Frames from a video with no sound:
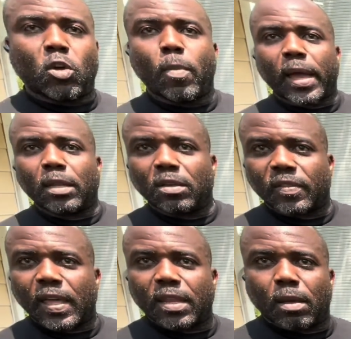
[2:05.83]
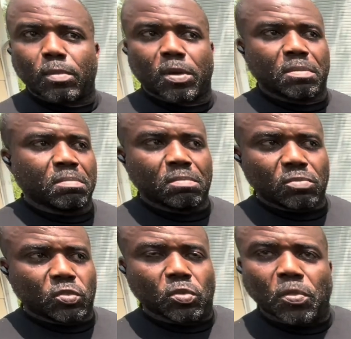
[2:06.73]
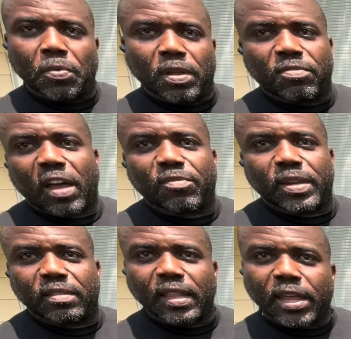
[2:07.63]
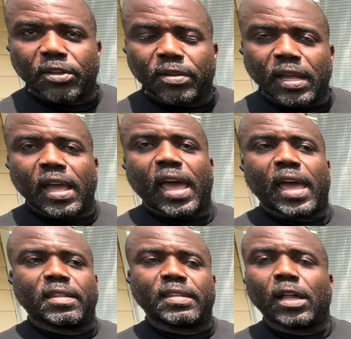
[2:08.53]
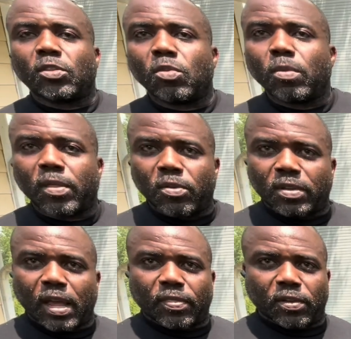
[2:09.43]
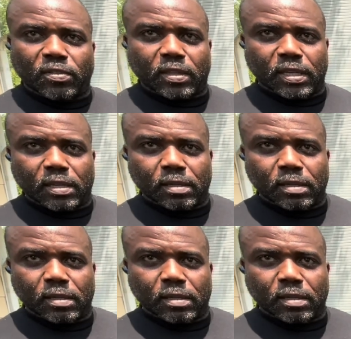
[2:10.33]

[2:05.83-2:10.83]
back and look at that number 2, 3, 5 minutes later and tell you whether or not there's a leak.